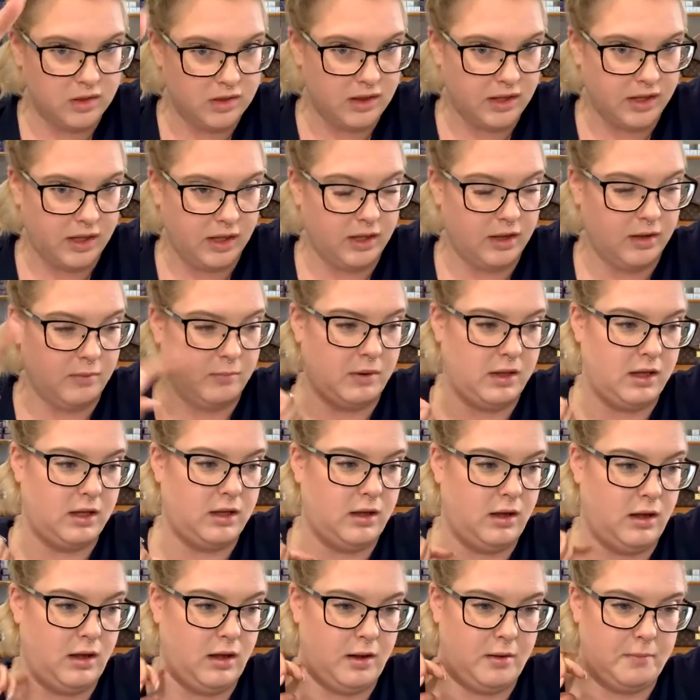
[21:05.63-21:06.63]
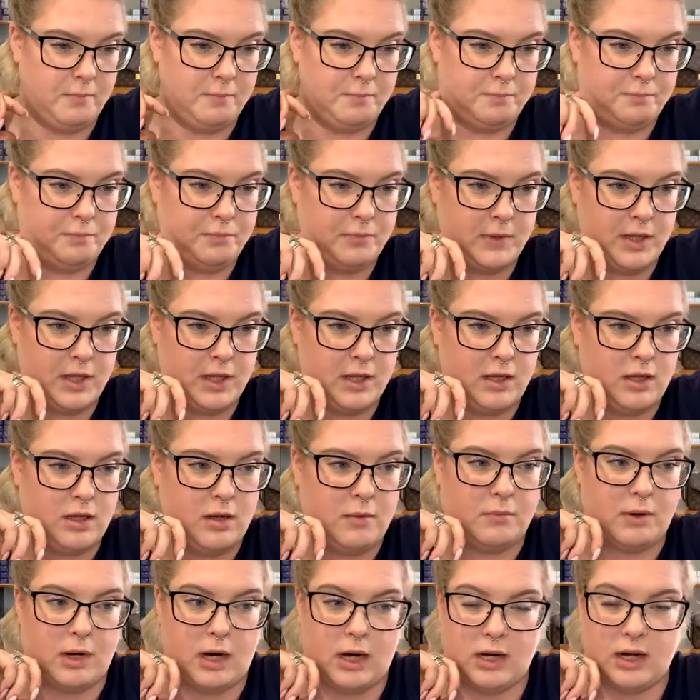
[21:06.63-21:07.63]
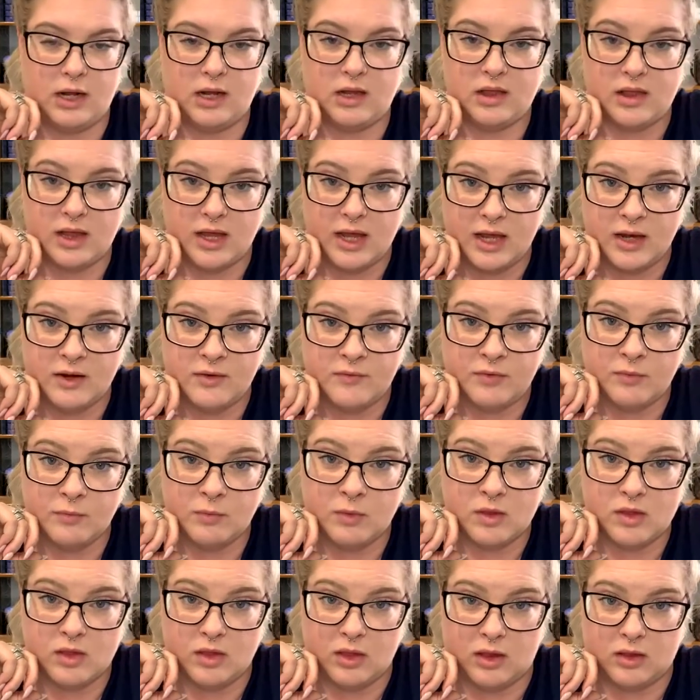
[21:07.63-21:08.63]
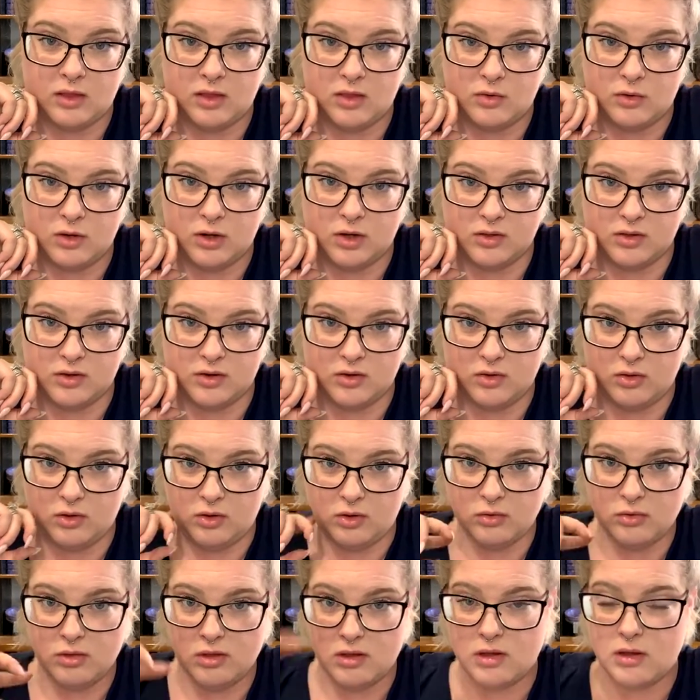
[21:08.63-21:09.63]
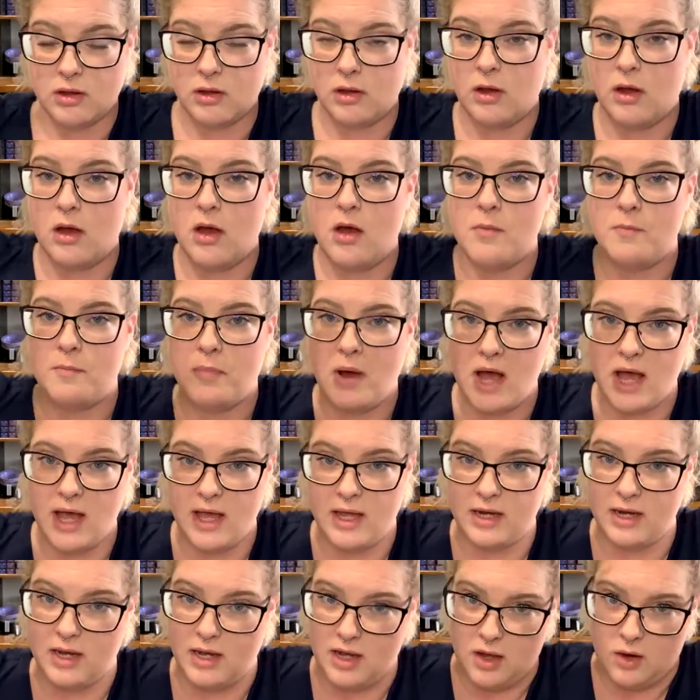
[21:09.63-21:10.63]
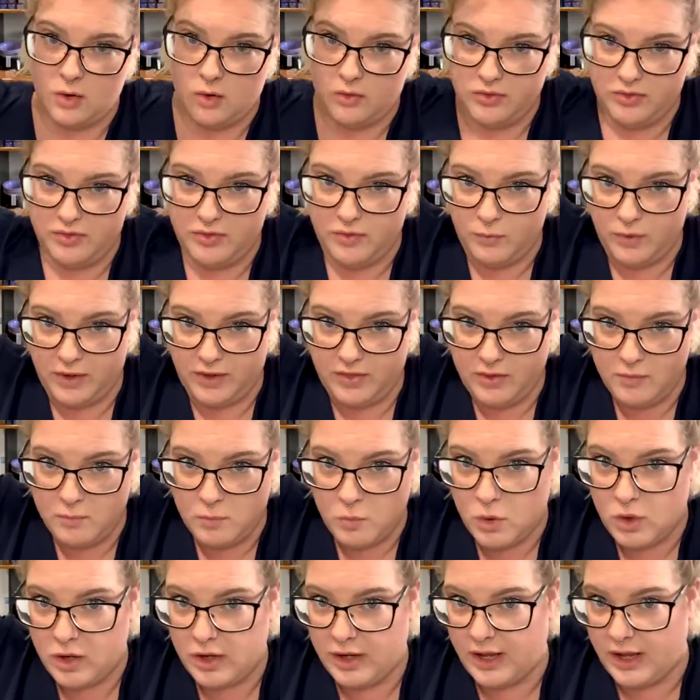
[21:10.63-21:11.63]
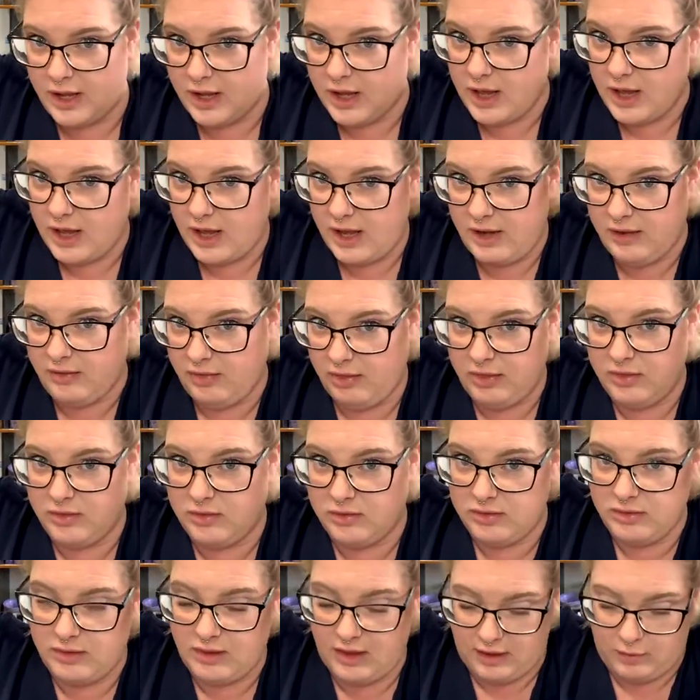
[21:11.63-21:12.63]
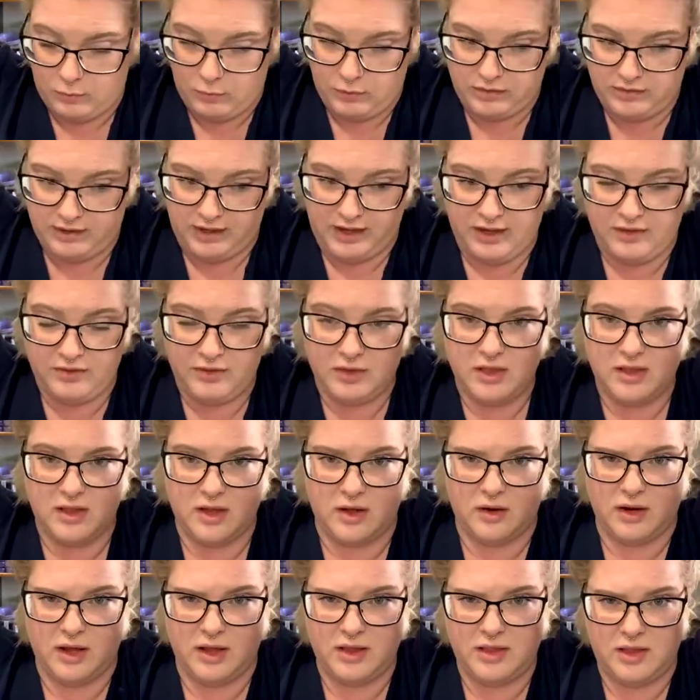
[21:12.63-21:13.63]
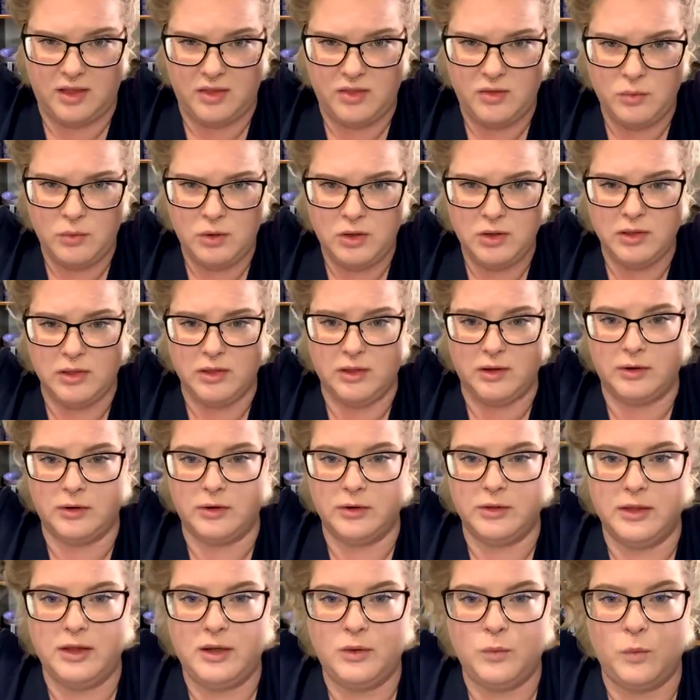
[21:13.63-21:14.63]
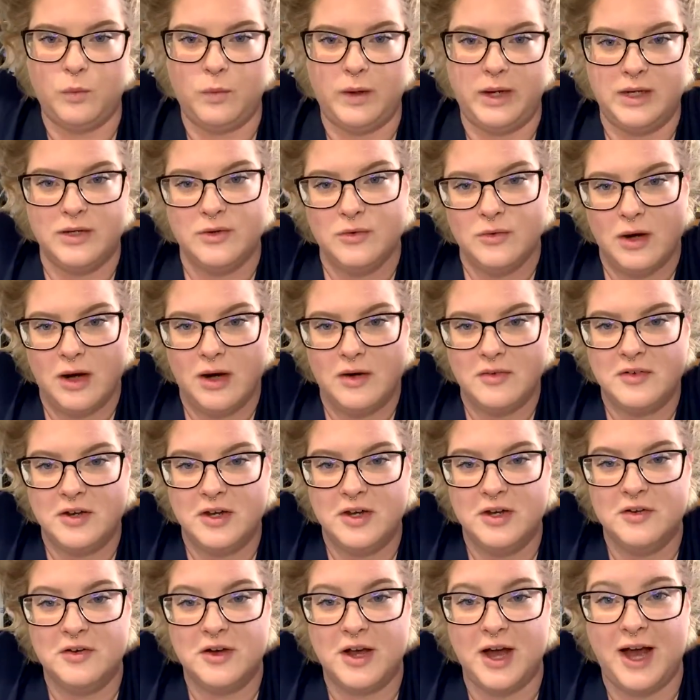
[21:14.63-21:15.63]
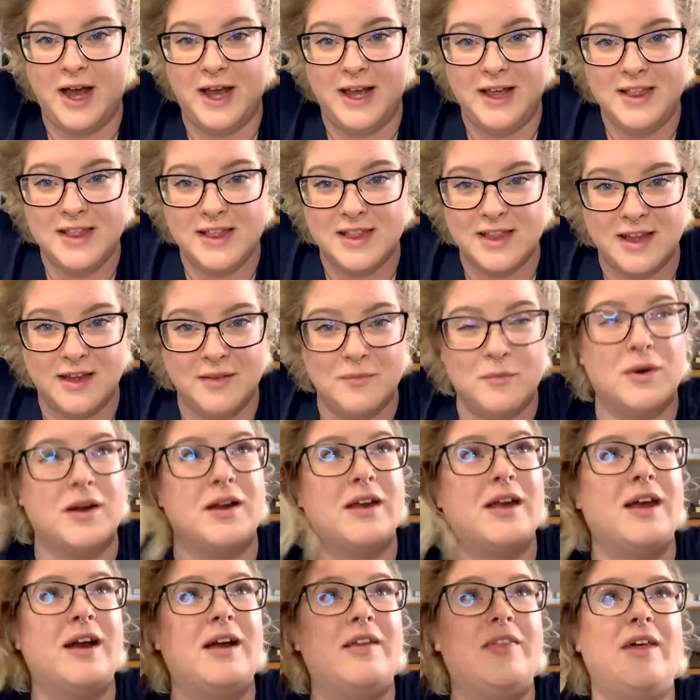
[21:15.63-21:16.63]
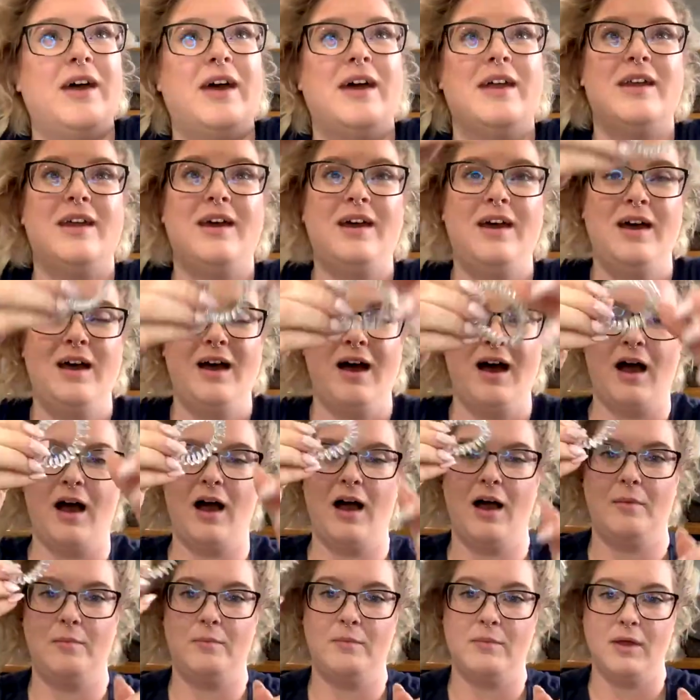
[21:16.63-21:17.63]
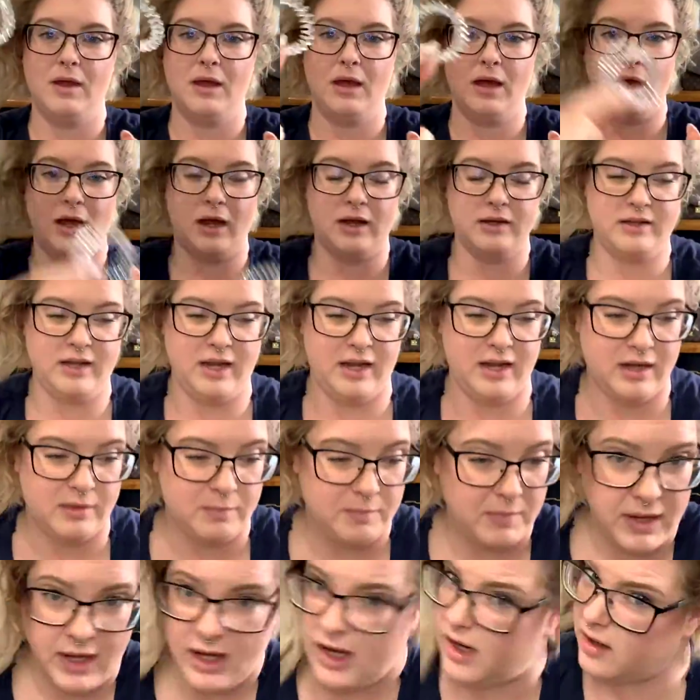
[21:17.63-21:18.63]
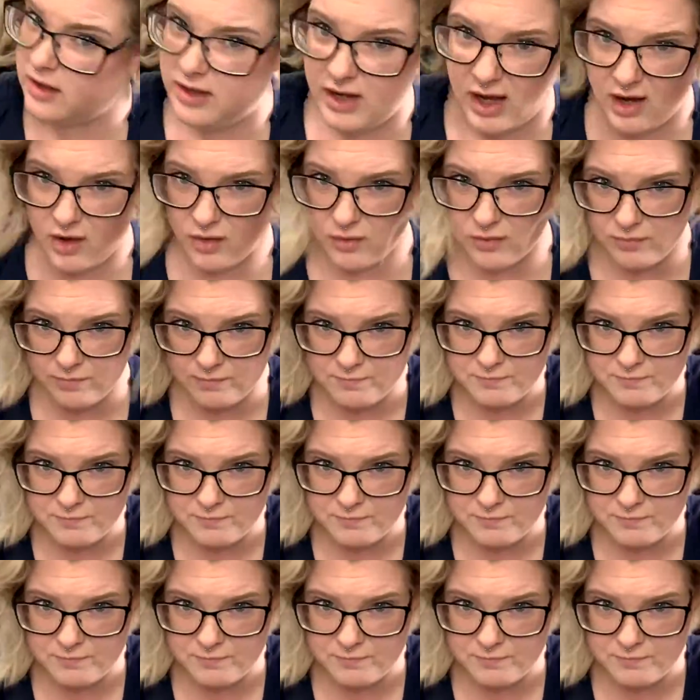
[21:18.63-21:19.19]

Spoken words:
I can get my products again from the salon store because they're closed. But in the morning, I will take this down. I say the word literally way too often, you guys. I'm working on that. I take my hair down,